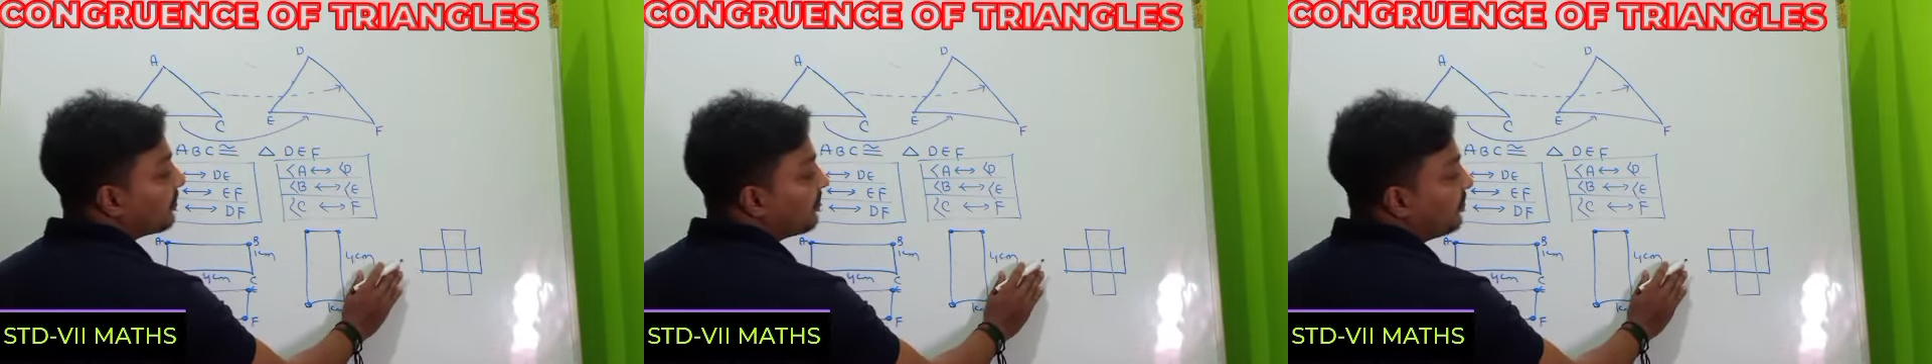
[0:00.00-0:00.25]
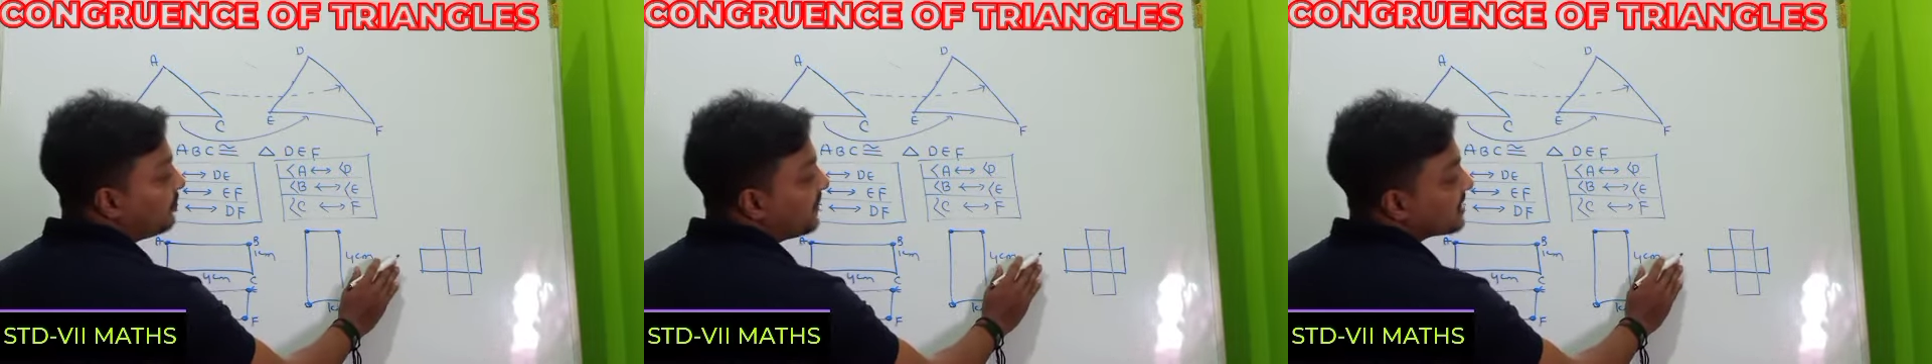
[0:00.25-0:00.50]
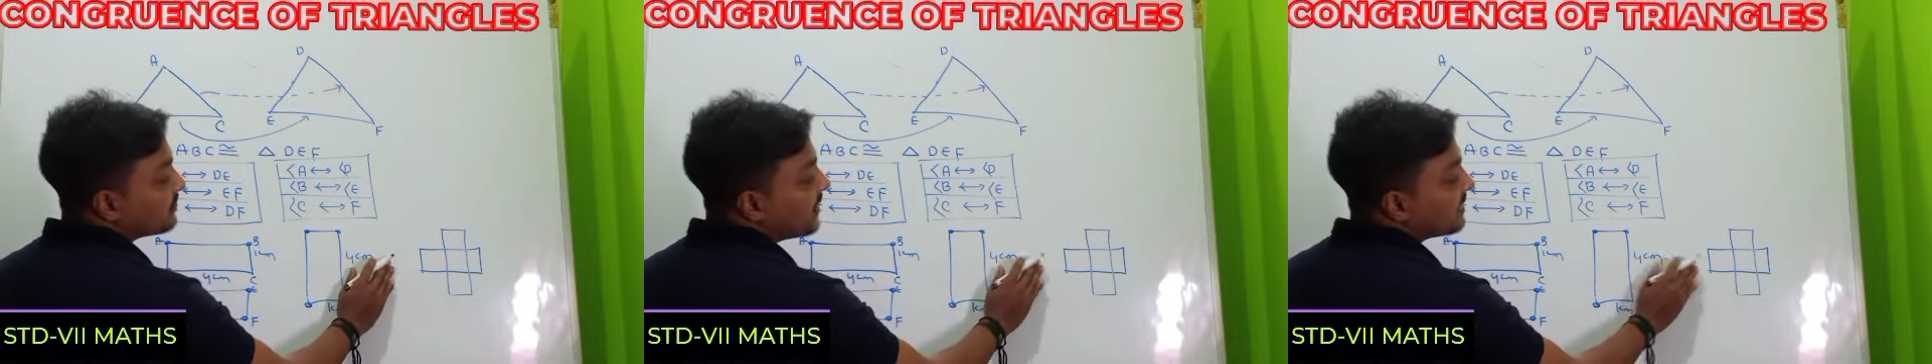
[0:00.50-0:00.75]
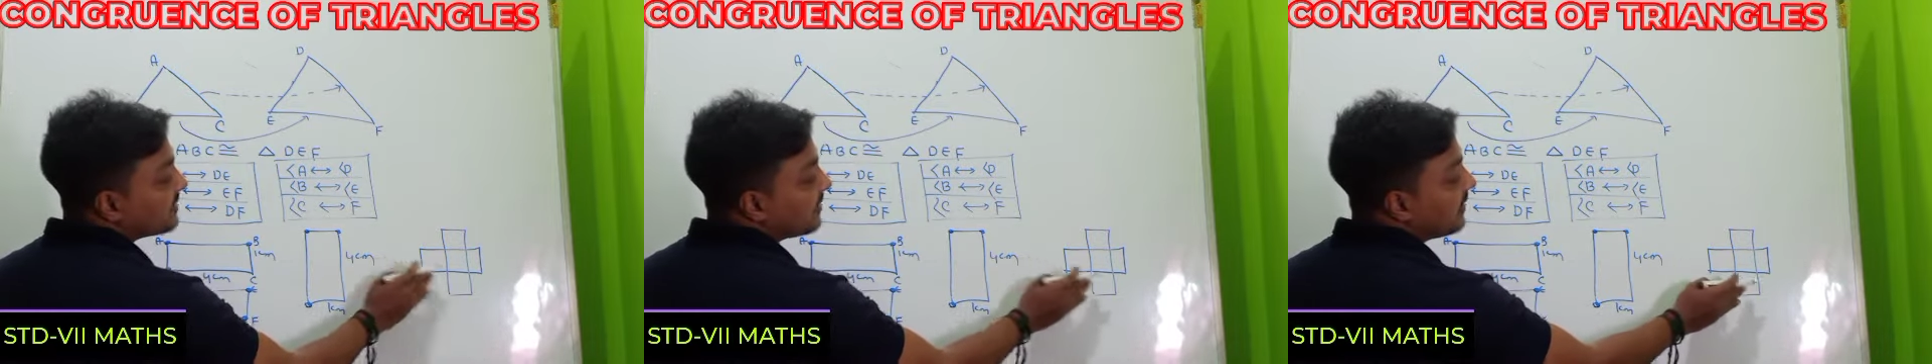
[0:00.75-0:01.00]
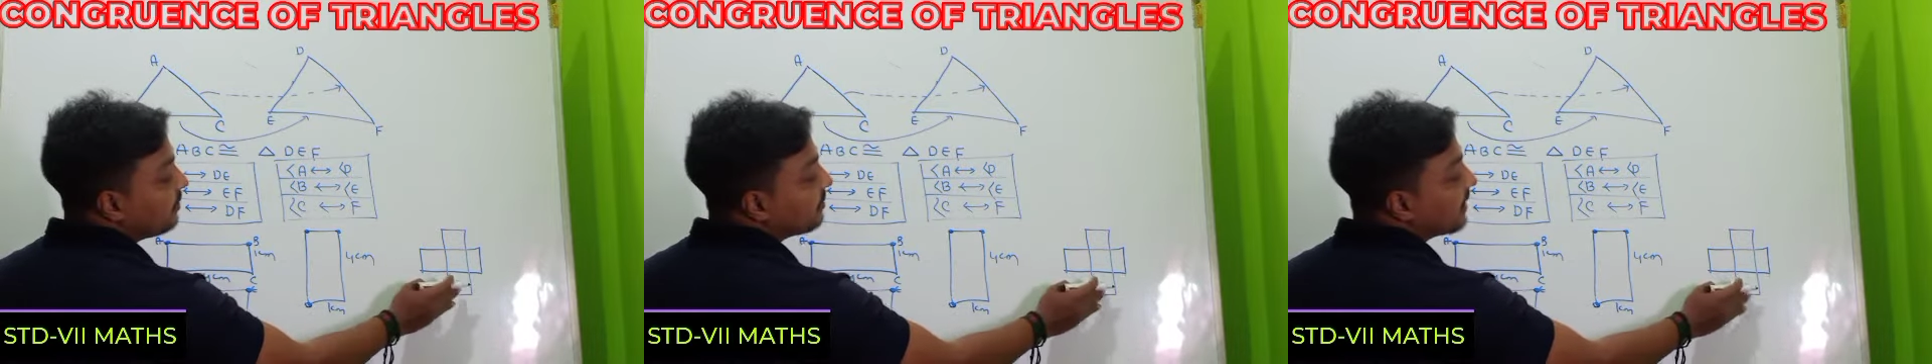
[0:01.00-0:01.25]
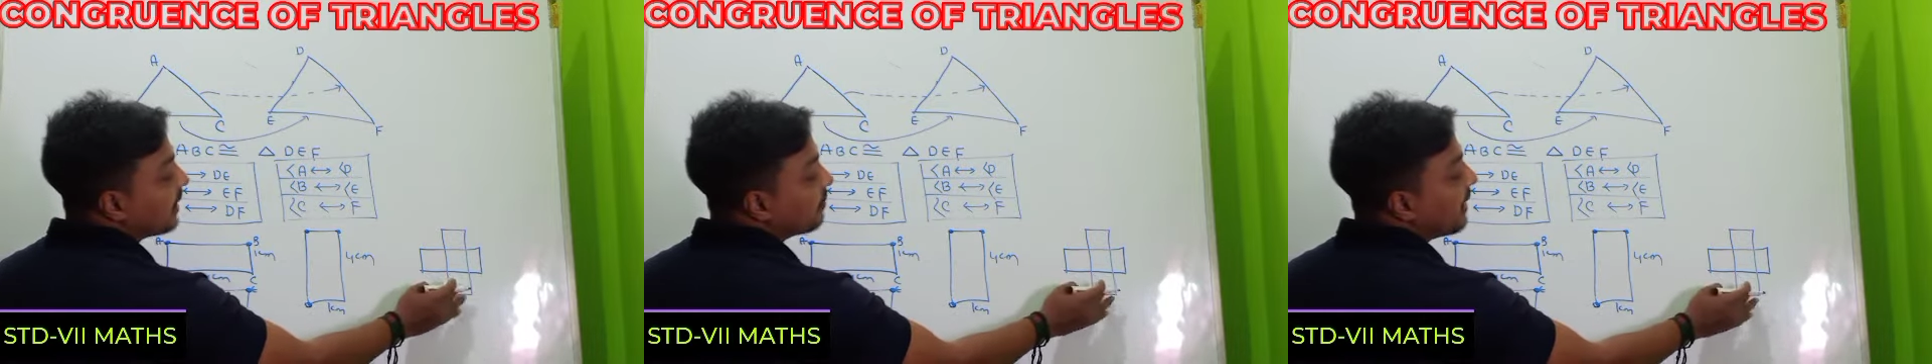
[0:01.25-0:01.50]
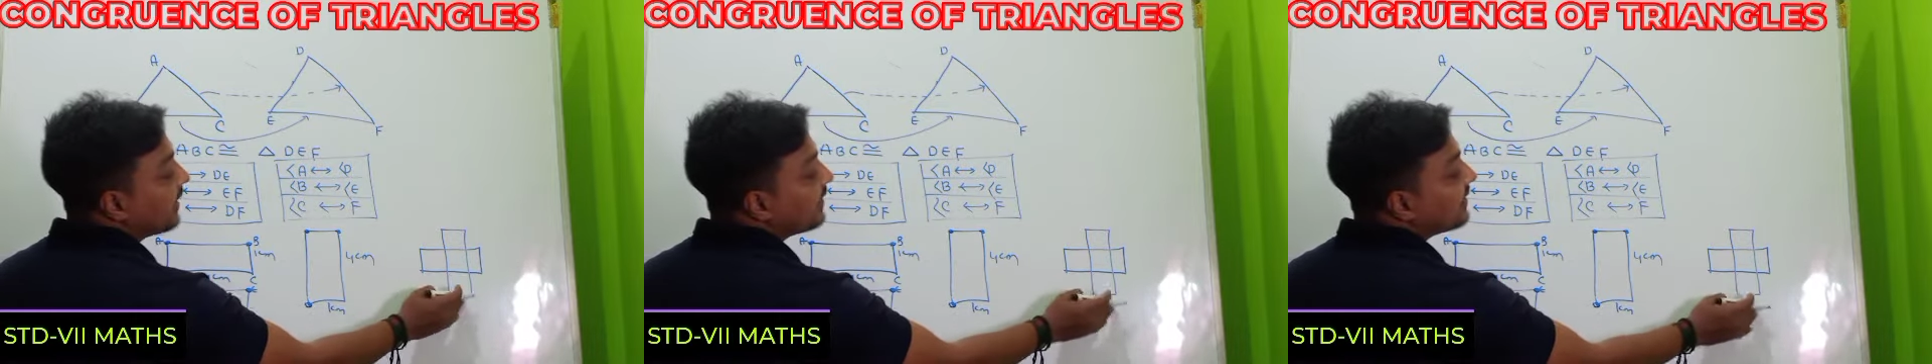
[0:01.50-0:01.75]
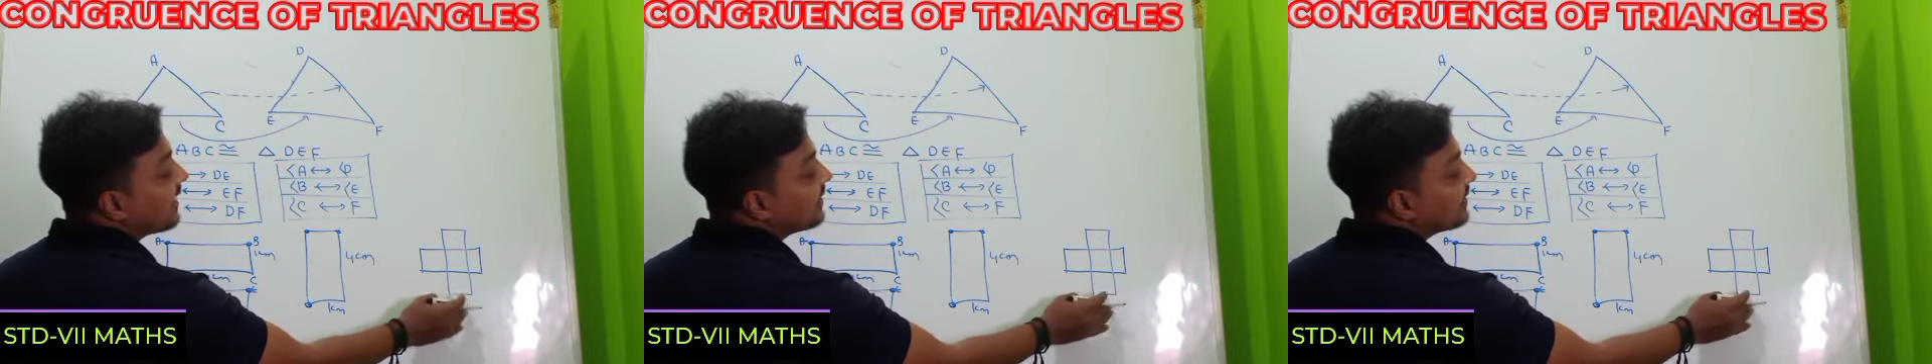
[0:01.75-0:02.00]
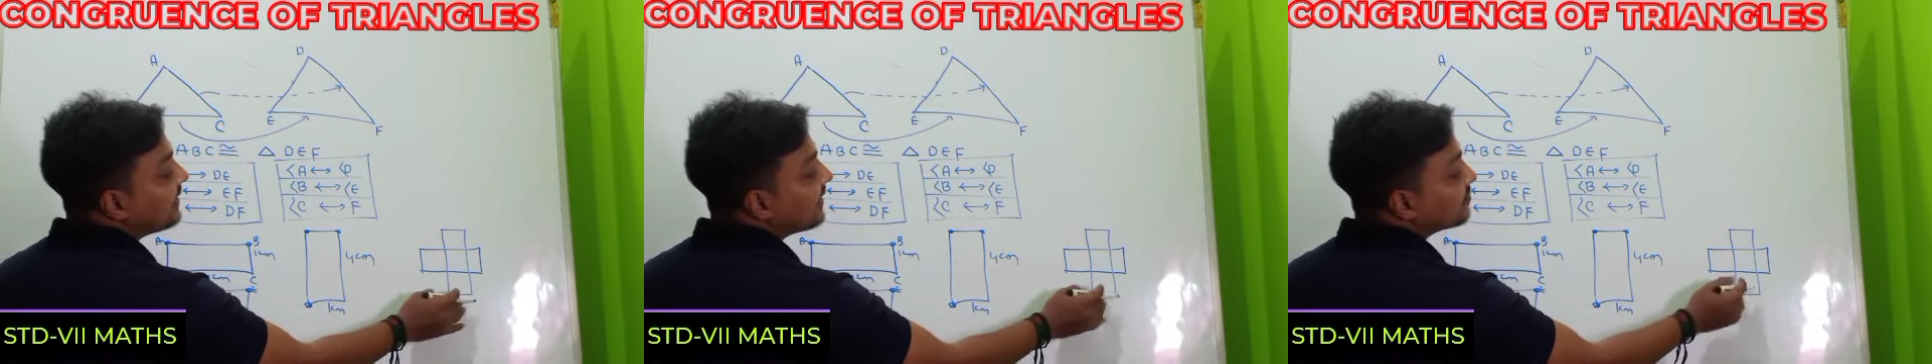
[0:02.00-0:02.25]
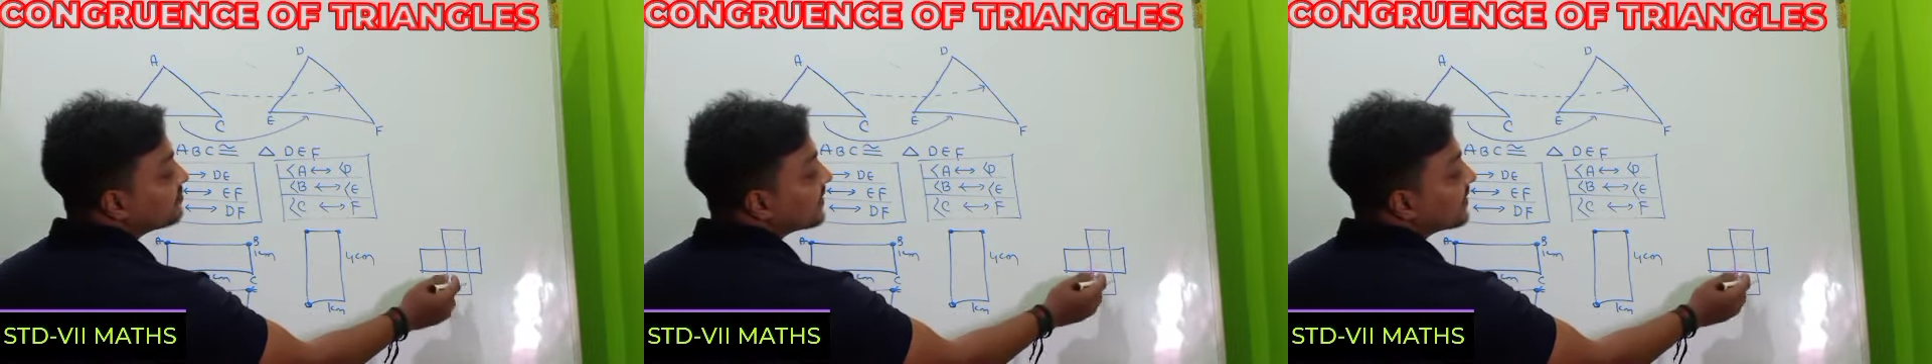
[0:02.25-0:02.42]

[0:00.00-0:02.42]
mismatching you can find it at here,